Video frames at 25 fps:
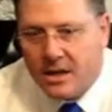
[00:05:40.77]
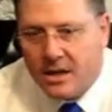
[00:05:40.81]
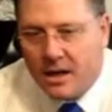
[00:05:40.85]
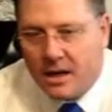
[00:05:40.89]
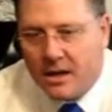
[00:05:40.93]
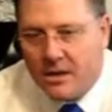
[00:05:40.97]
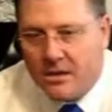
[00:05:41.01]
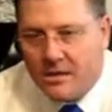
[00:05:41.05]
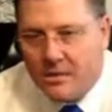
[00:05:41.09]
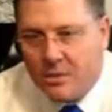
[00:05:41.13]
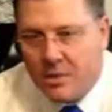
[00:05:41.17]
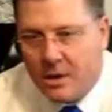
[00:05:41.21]

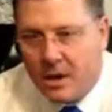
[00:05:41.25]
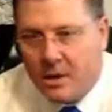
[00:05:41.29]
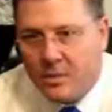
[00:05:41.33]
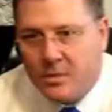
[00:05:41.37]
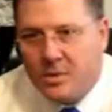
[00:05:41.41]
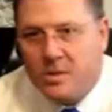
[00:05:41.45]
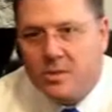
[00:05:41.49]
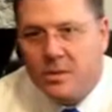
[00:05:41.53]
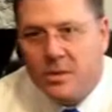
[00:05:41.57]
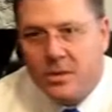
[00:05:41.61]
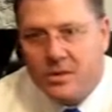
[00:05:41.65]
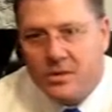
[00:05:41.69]
I was a bomb
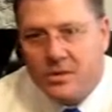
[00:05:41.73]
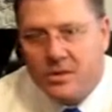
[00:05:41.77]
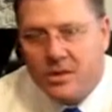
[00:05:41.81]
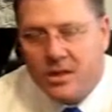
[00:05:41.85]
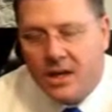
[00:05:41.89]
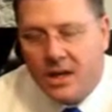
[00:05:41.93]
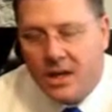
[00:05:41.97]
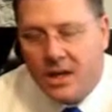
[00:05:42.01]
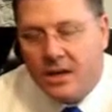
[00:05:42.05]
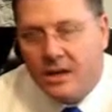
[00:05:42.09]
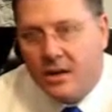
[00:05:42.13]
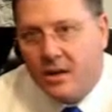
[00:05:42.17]
disposal
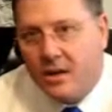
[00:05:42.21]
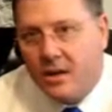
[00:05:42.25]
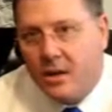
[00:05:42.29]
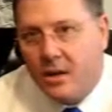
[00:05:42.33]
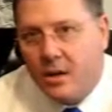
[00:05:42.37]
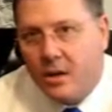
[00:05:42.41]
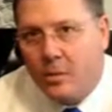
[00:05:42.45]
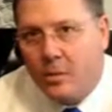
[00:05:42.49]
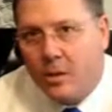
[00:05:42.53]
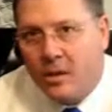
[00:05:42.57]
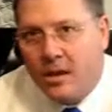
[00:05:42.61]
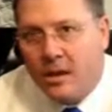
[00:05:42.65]
tech in the
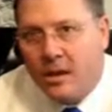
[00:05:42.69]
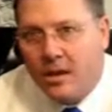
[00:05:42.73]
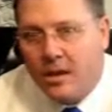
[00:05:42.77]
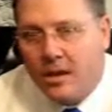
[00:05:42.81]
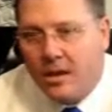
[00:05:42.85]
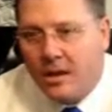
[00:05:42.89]
Army,